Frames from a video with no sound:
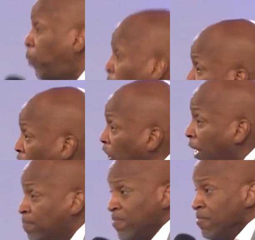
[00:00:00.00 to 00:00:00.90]

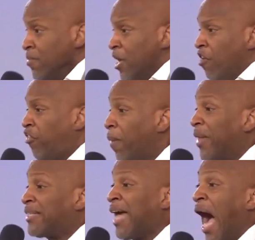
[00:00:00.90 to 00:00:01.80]
pull. From
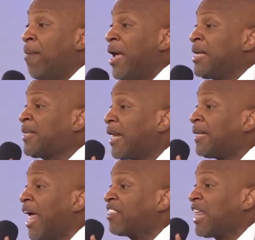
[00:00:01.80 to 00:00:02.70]
the time he said,
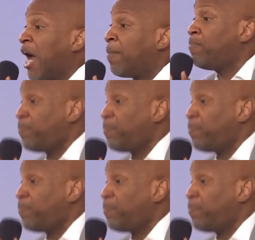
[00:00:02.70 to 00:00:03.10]
let there